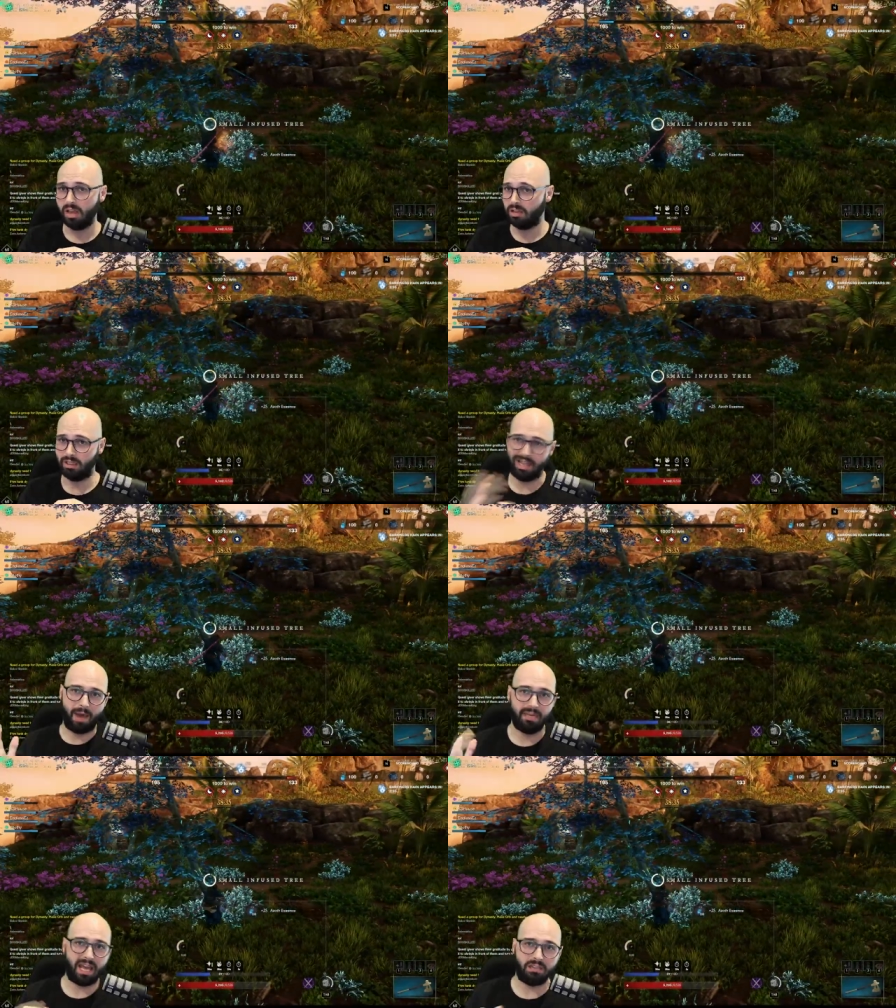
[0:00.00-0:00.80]
the little
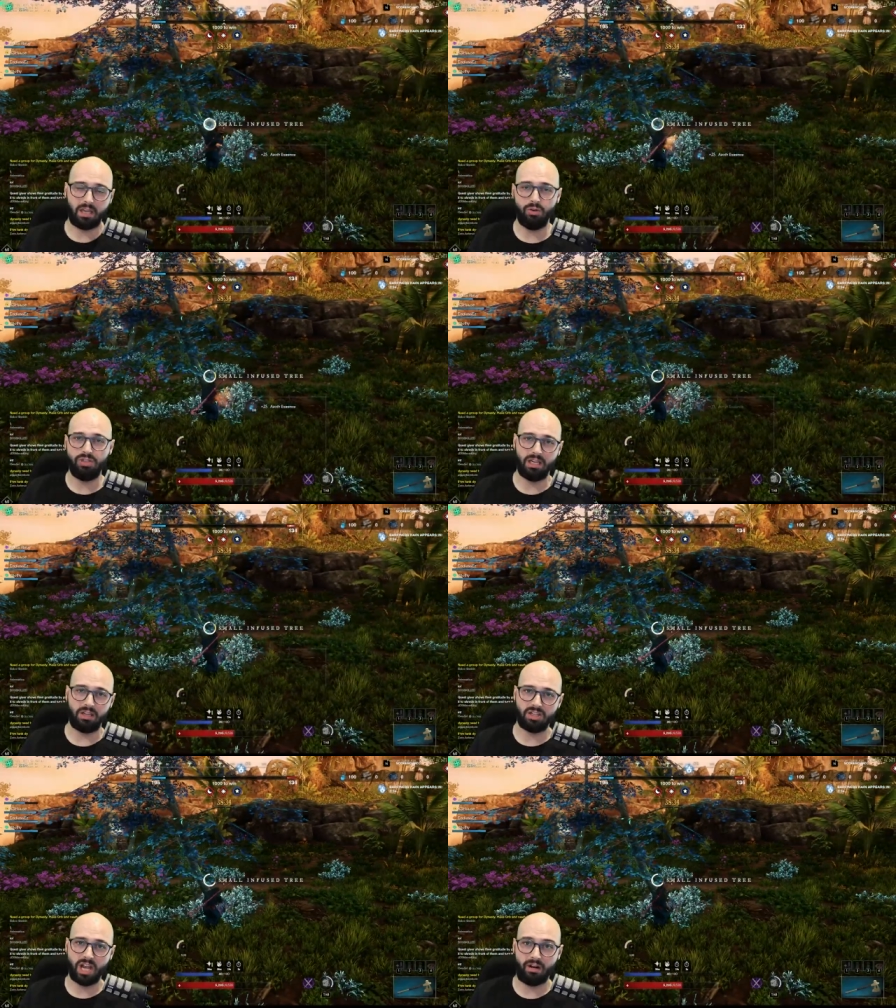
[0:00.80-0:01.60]
happy dance I do sitting
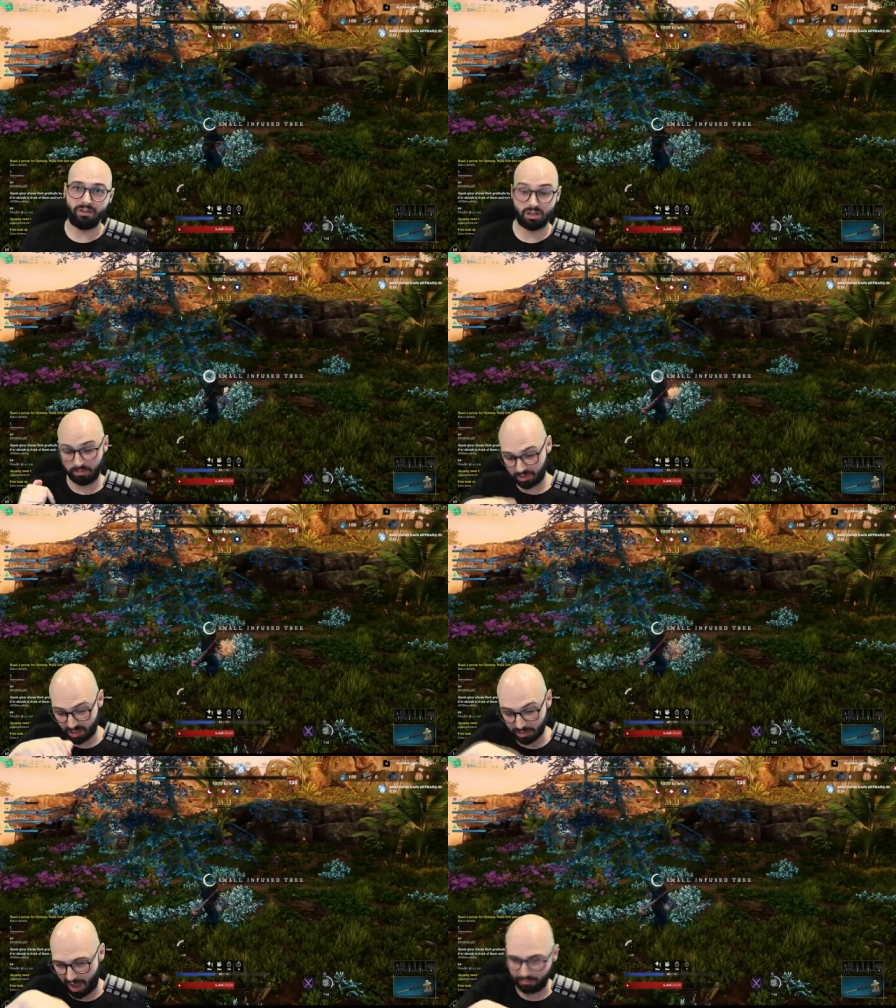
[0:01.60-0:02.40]
at the chair every time because
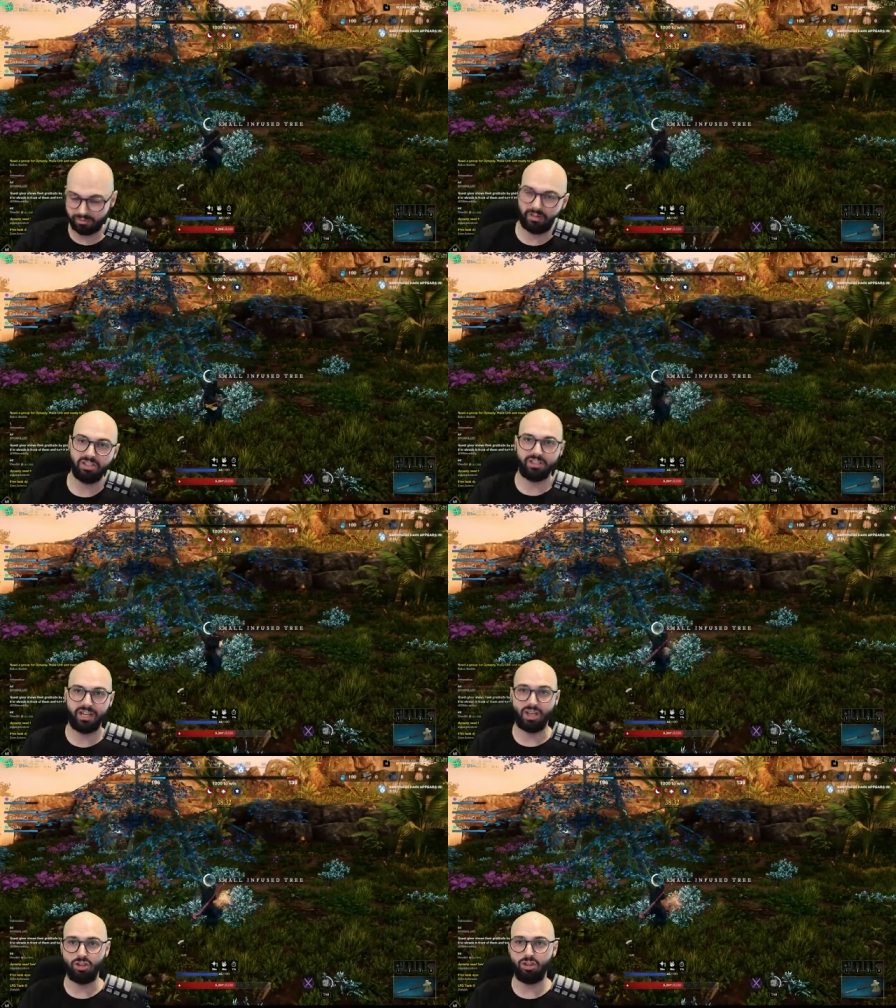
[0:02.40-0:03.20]
I spam refresh and
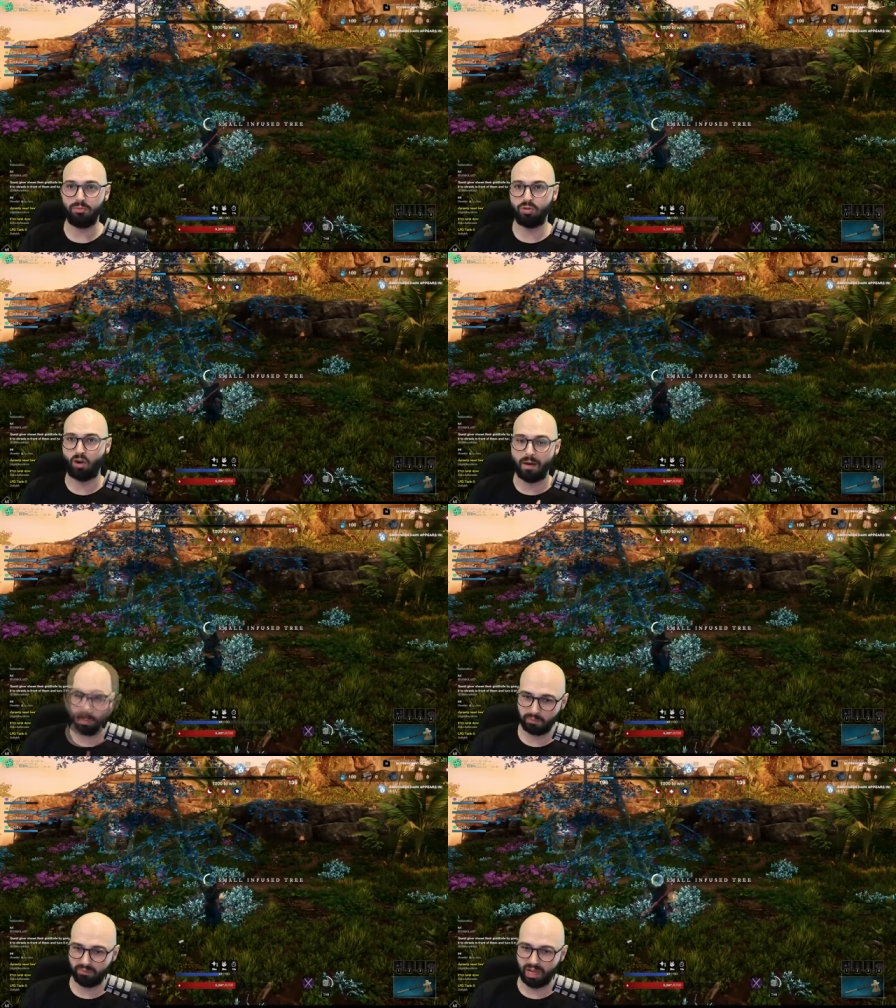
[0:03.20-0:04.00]
see a new subscriber.